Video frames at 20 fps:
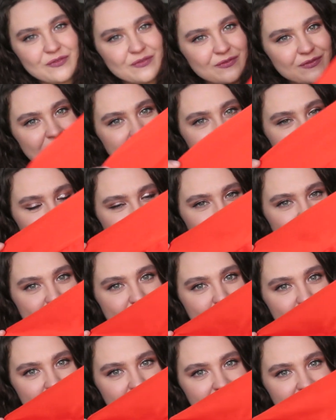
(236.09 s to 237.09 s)
venue
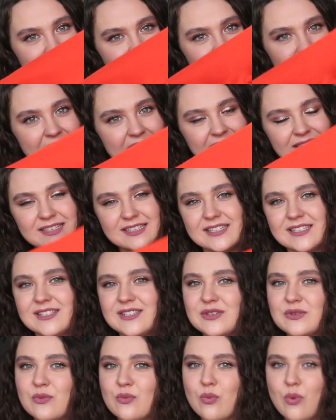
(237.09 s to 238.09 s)
or an event
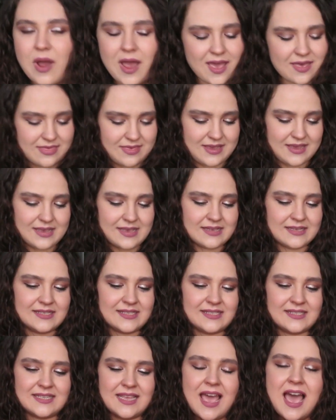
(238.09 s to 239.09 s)
to wear
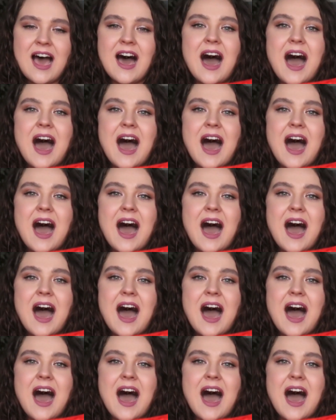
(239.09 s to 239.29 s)
this.